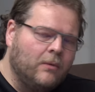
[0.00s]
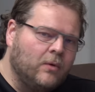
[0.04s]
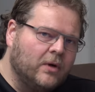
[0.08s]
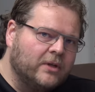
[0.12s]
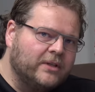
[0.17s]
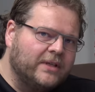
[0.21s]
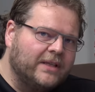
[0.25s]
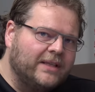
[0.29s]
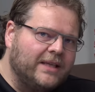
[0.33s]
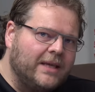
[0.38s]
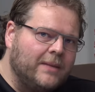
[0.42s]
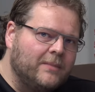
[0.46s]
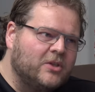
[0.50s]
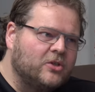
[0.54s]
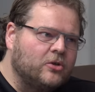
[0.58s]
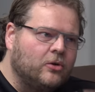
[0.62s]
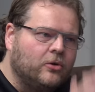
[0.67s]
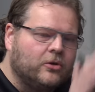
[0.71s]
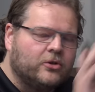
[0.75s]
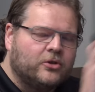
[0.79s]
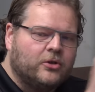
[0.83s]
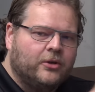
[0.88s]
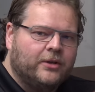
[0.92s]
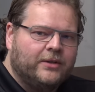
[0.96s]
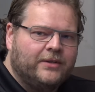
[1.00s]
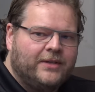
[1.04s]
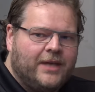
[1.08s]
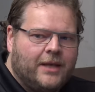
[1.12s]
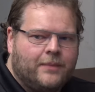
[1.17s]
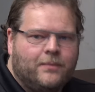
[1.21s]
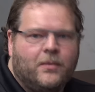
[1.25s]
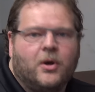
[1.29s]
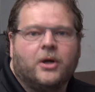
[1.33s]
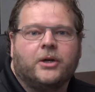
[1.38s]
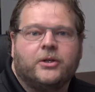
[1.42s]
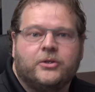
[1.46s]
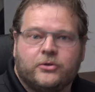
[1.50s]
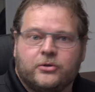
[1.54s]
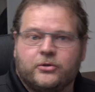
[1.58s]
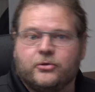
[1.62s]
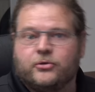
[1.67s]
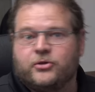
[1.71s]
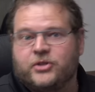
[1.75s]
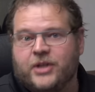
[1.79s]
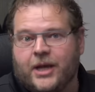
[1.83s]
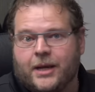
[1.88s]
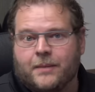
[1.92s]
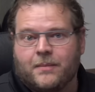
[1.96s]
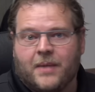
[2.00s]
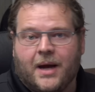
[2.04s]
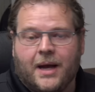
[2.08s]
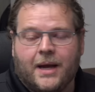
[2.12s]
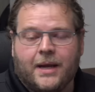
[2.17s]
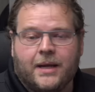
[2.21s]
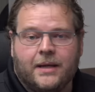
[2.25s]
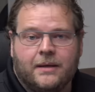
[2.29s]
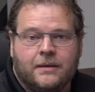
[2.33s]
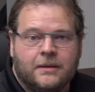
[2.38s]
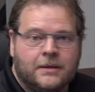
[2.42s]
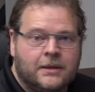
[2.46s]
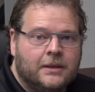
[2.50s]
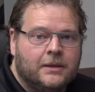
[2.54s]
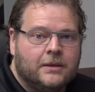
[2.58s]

want that image also on that monitor to check my